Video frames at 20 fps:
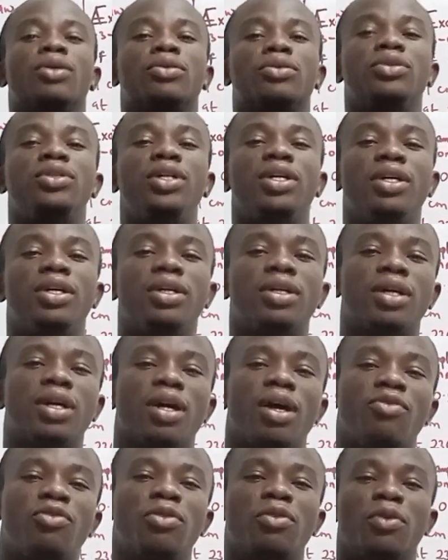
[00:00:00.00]
Good day,
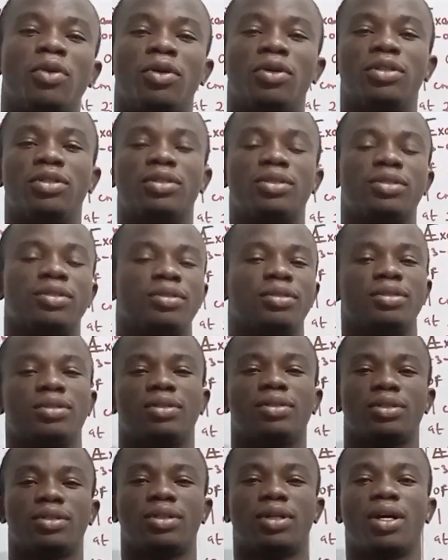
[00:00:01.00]
everyone.
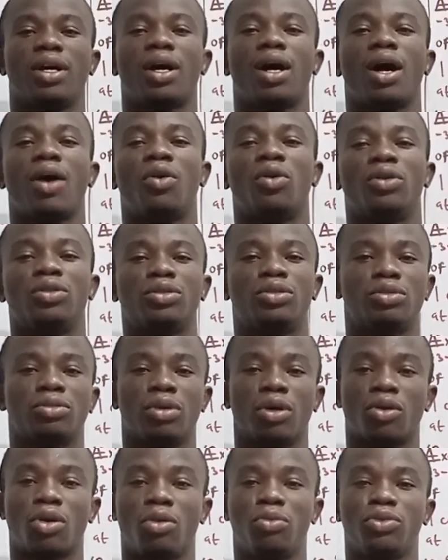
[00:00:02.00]
I want
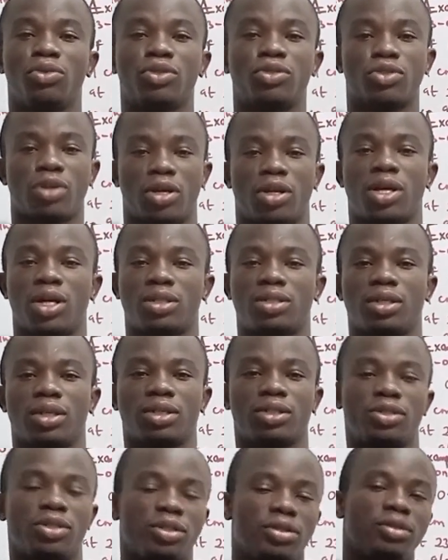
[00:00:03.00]
to welcome you to another
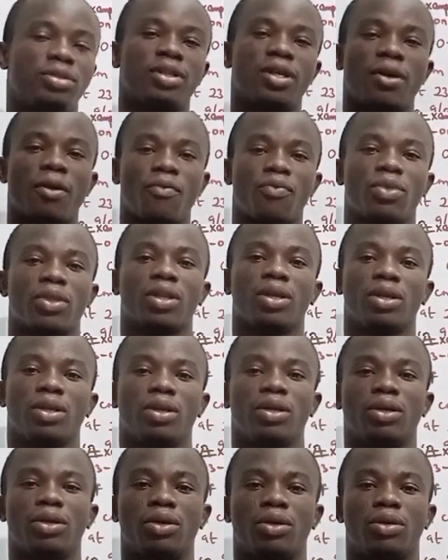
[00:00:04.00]
section.
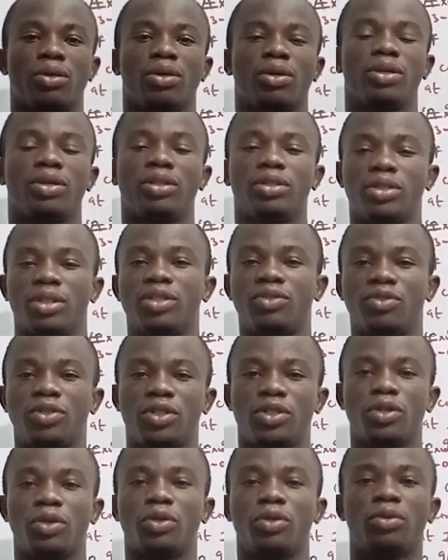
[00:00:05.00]
In this
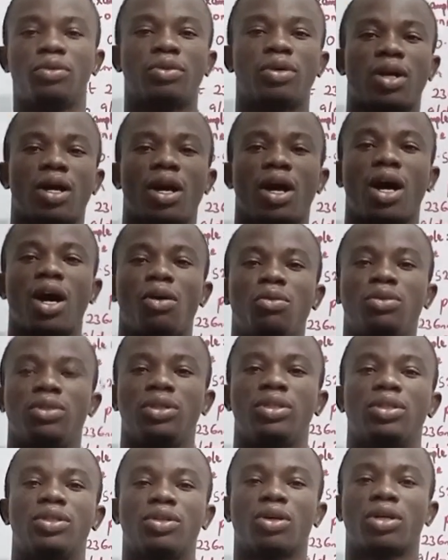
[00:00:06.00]
video, I'll
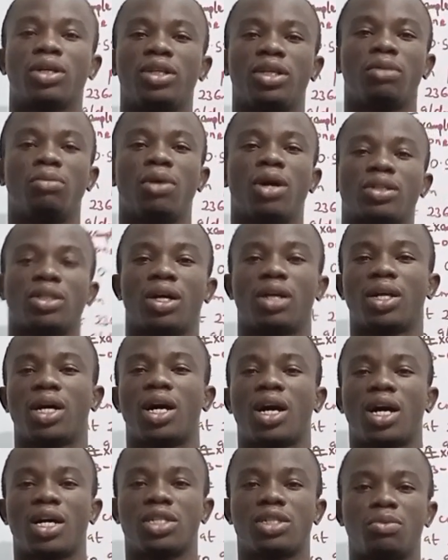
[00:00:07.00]
be talking about
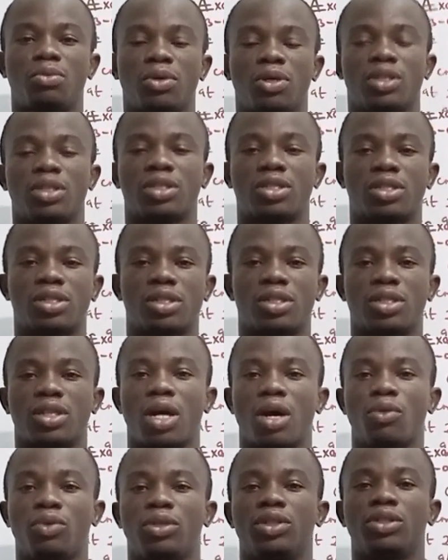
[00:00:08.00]
another aspect
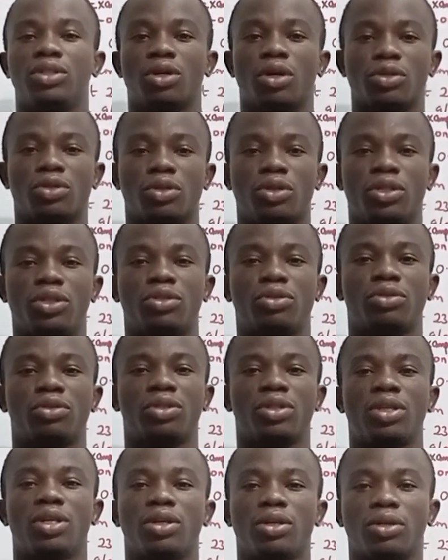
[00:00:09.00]
that we also need to
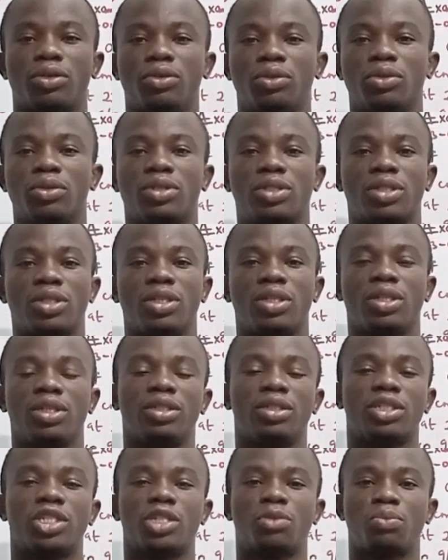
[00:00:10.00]
take with
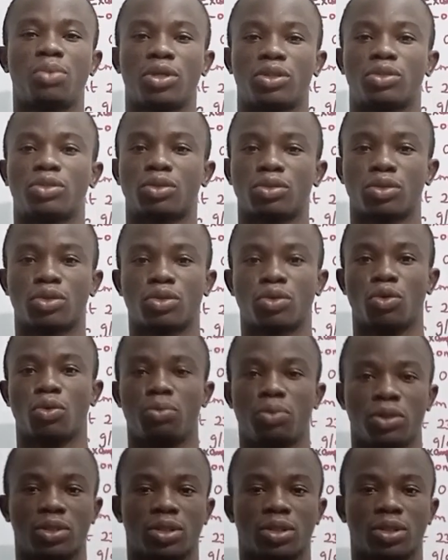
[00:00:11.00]
in spectroscopy.